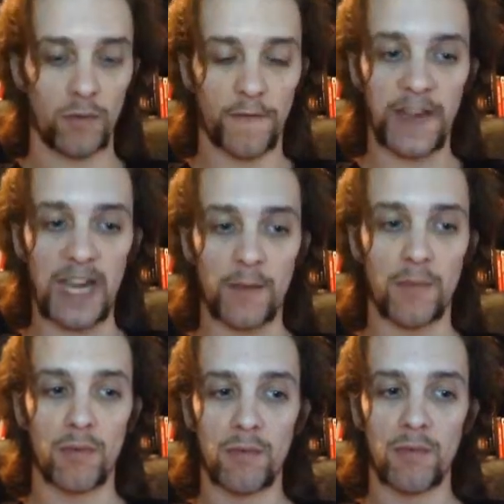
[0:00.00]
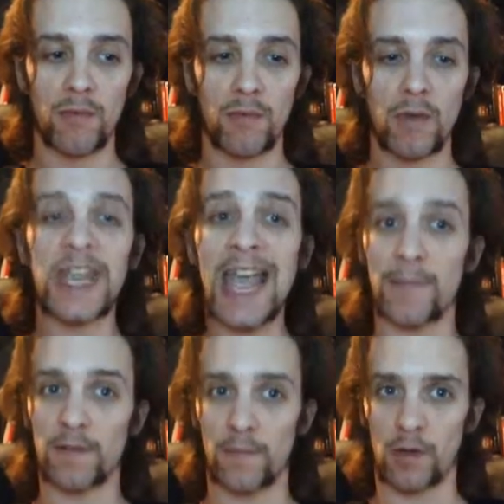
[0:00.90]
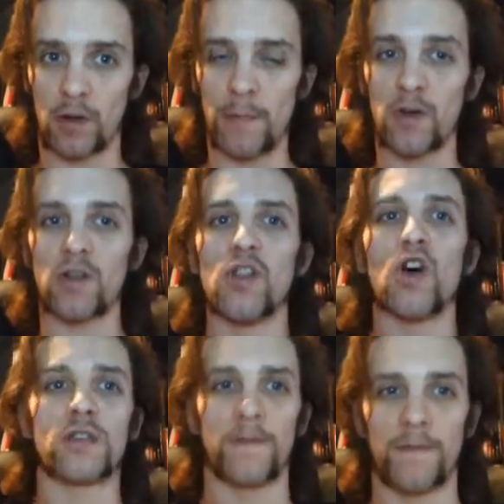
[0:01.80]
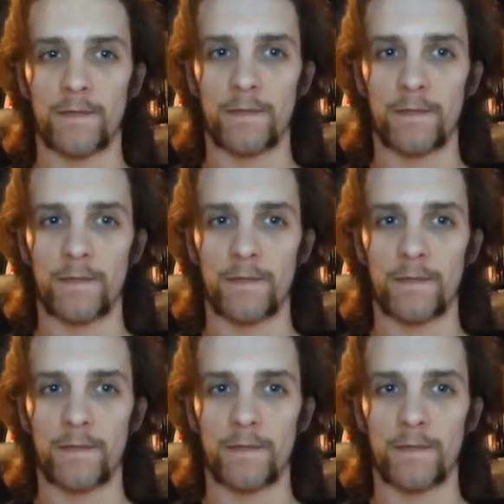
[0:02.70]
theme kept from the comic book, lots of